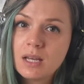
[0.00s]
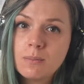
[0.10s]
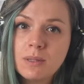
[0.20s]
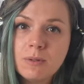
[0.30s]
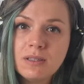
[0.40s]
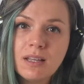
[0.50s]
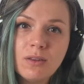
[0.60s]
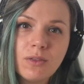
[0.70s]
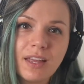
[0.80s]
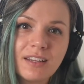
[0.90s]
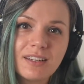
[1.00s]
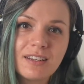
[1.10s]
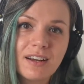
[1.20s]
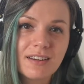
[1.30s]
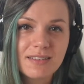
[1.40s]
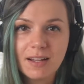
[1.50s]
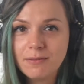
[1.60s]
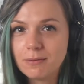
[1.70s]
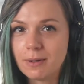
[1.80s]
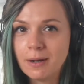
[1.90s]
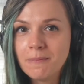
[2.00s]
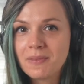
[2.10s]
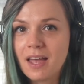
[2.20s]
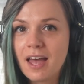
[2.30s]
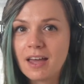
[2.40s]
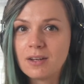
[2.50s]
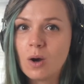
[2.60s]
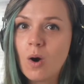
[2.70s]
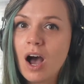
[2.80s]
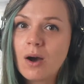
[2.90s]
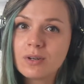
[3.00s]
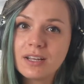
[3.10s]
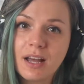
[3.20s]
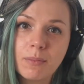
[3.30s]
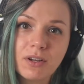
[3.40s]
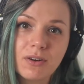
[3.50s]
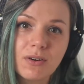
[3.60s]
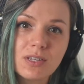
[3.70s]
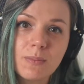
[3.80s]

People tend to think that they are self-aware and know how they come across,